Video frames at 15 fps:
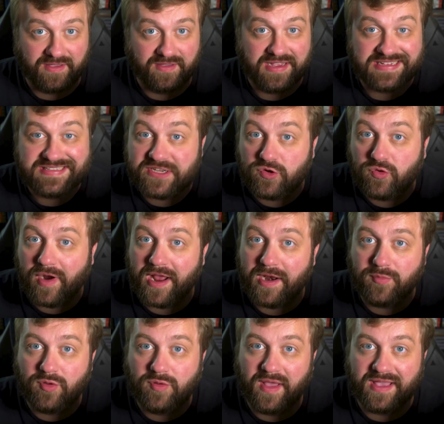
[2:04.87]
It's
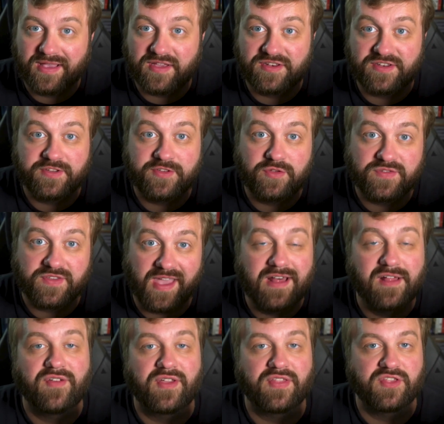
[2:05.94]
incredible and continues to
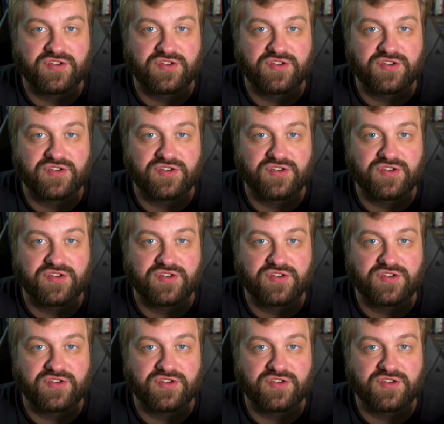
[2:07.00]
elevate the